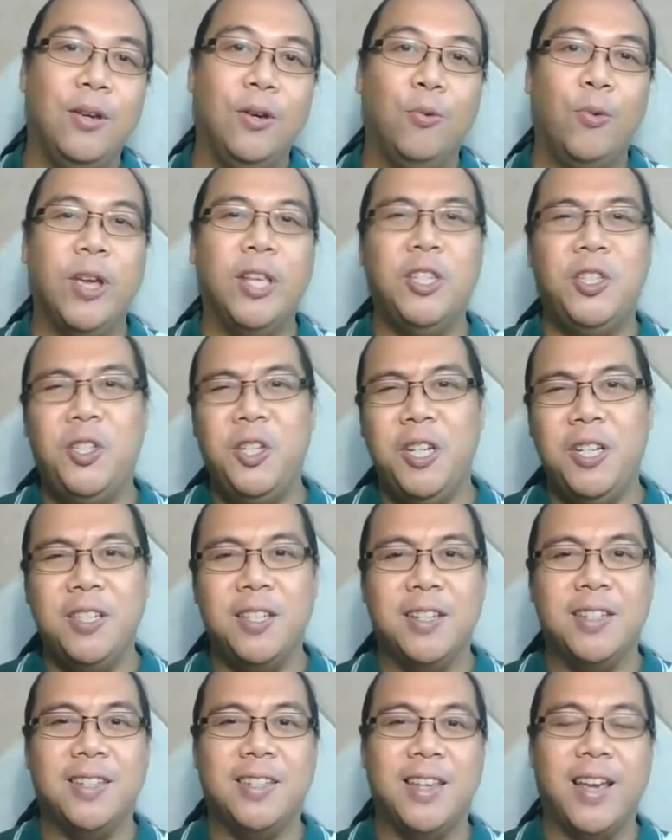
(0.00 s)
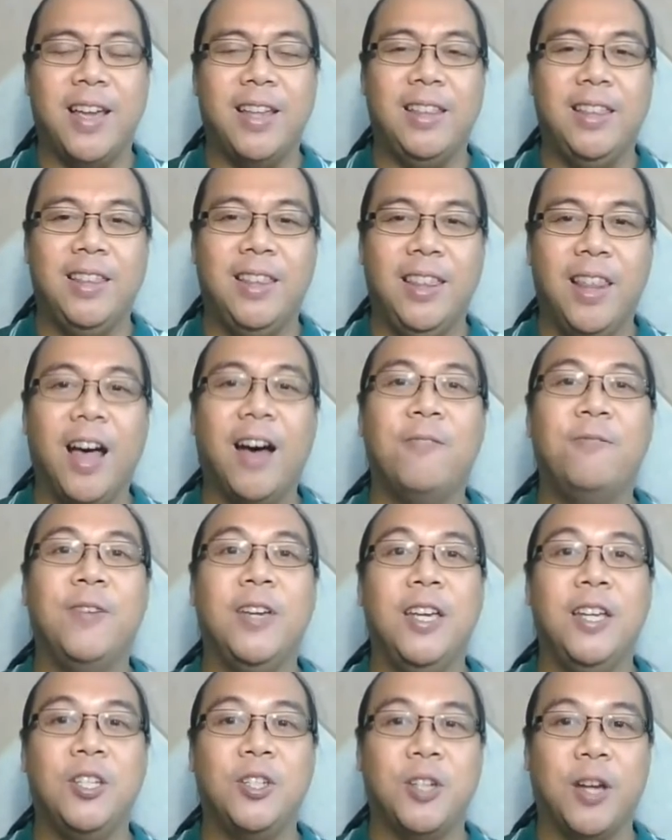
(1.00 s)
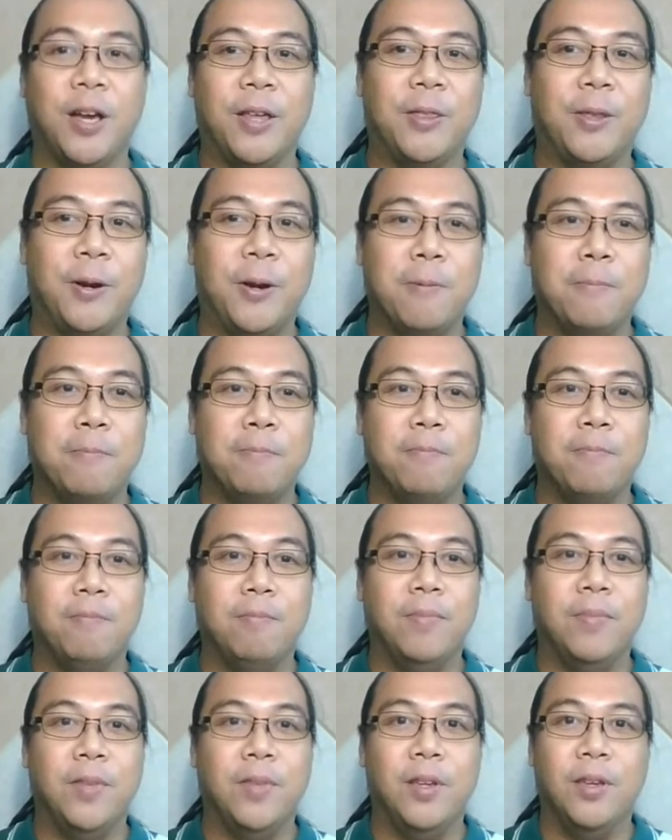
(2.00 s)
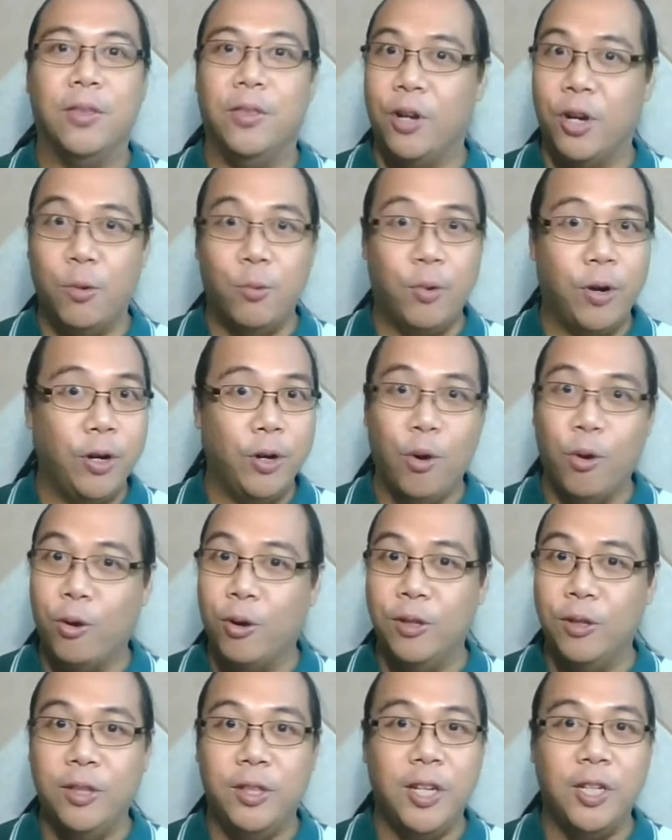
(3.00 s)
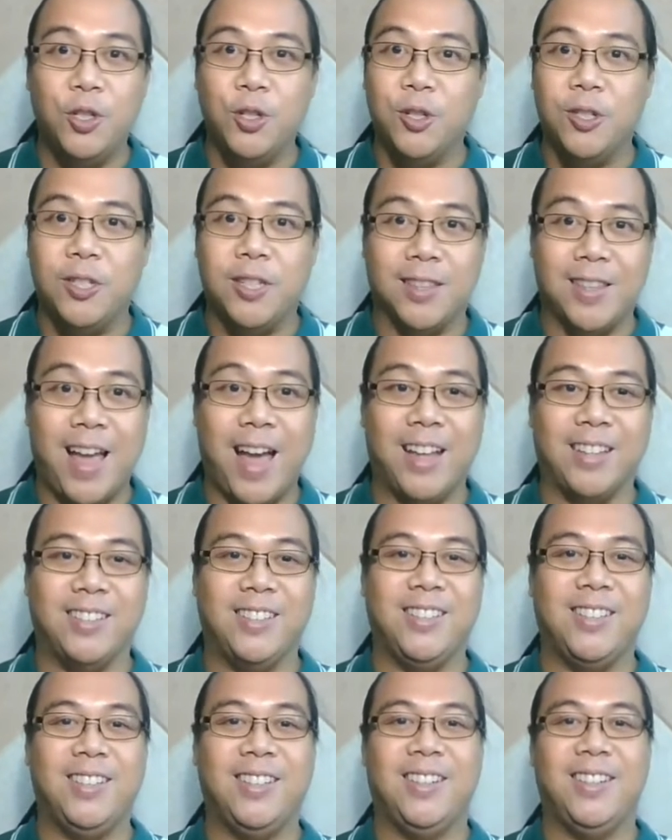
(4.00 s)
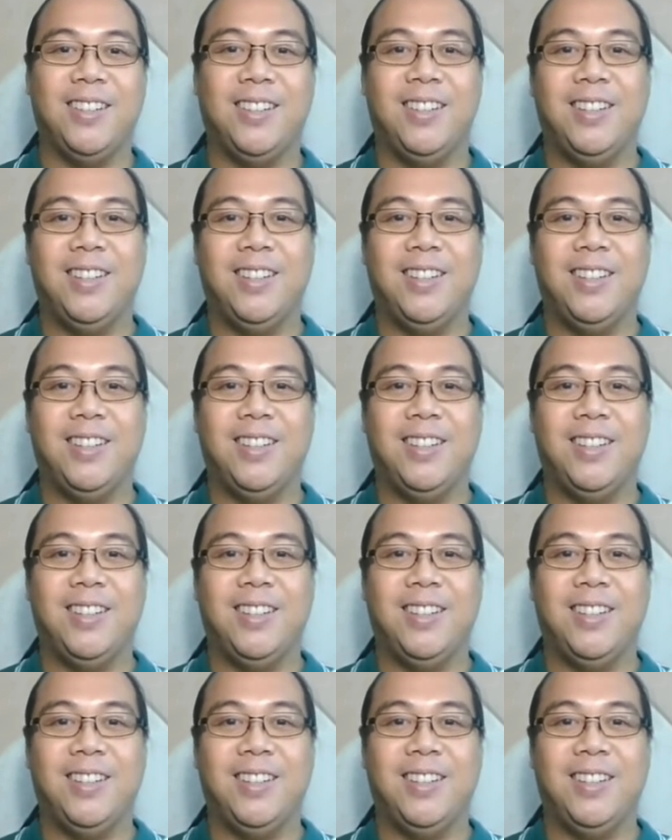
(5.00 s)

When Jesus said, Love each other, there were no conditions attached.